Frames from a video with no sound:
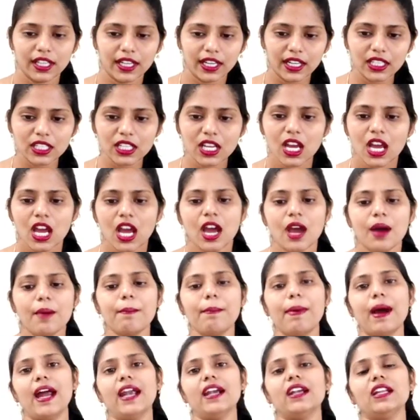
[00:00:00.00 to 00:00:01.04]
correct
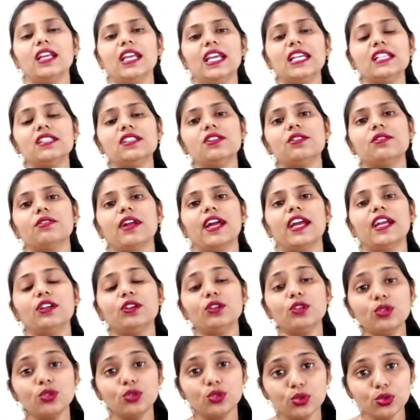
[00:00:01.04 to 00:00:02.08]
but is it
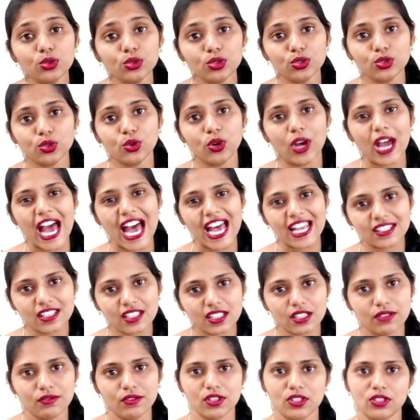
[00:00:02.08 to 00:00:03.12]
right to do so as
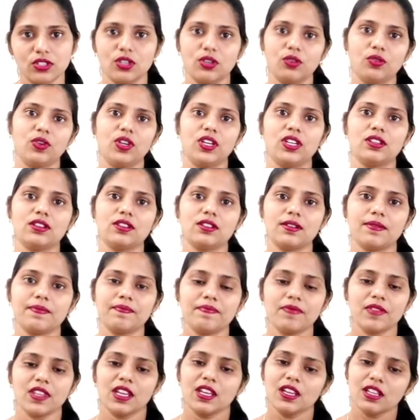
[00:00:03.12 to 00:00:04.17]
a civil servant
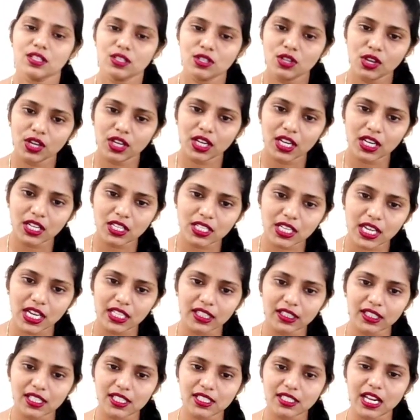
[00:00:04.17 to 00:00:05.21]
so you can
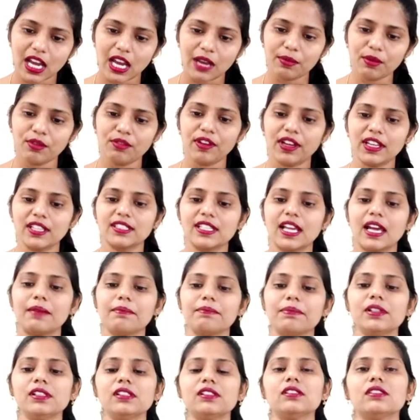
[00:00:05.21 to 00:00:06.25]
take this type of
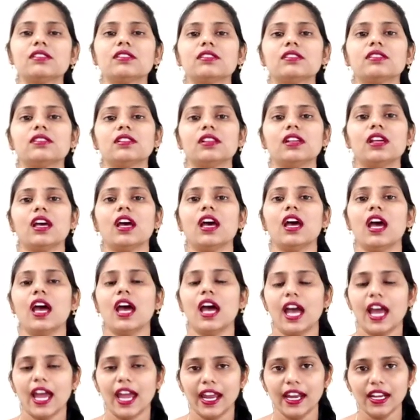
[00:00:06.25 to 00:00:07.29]
examples
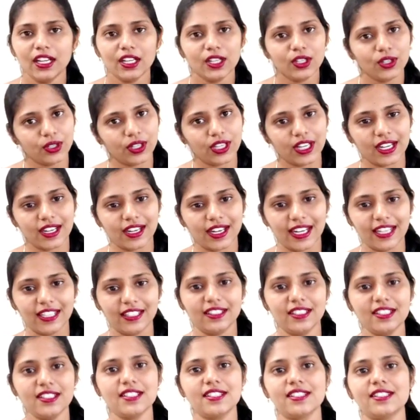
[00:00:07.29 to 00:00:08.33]
and you can write
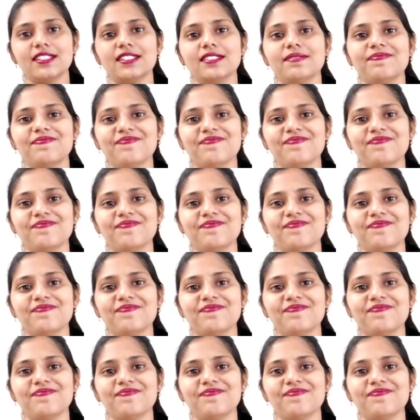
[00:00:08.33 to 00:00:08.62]
this